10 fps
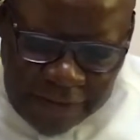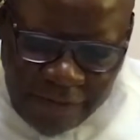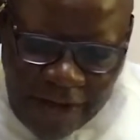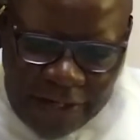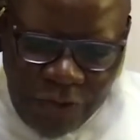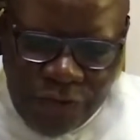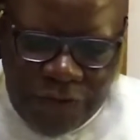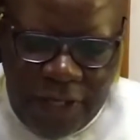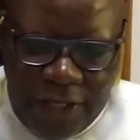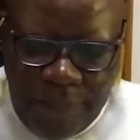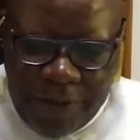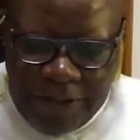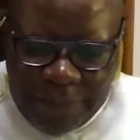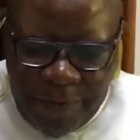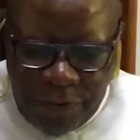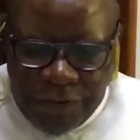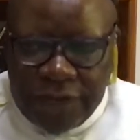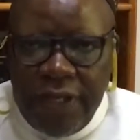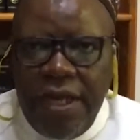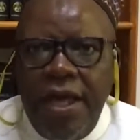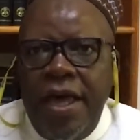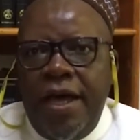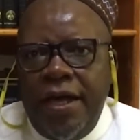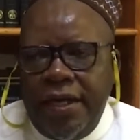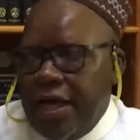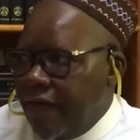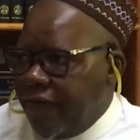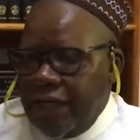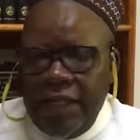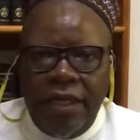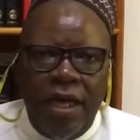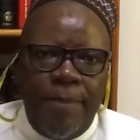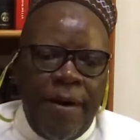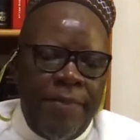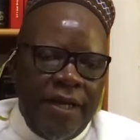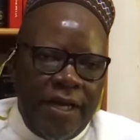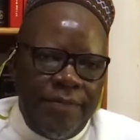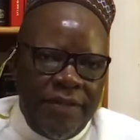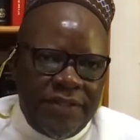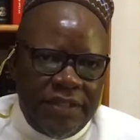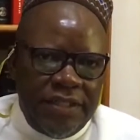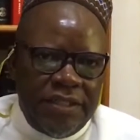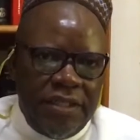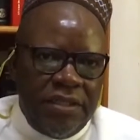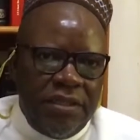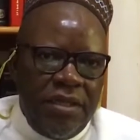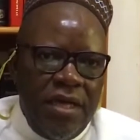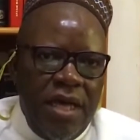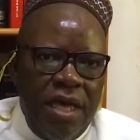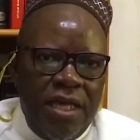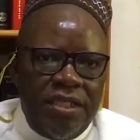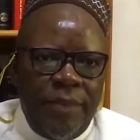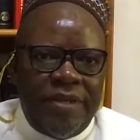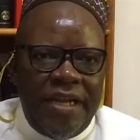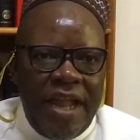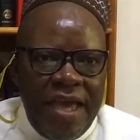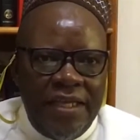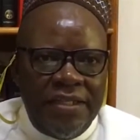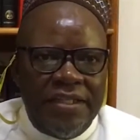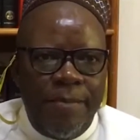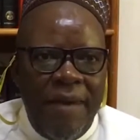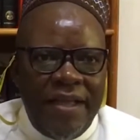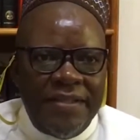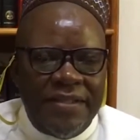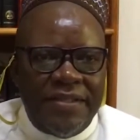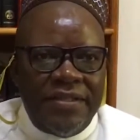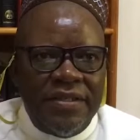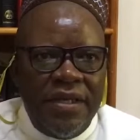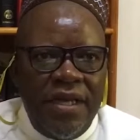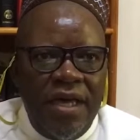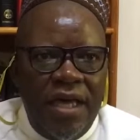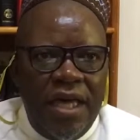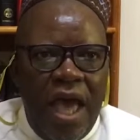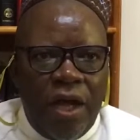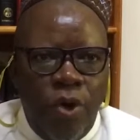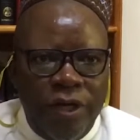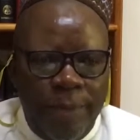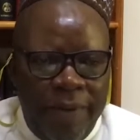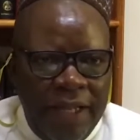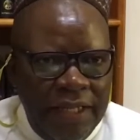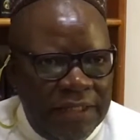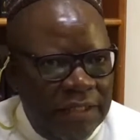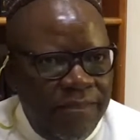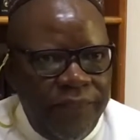values and principles governing public administration. And Chapter 9 demands accountability.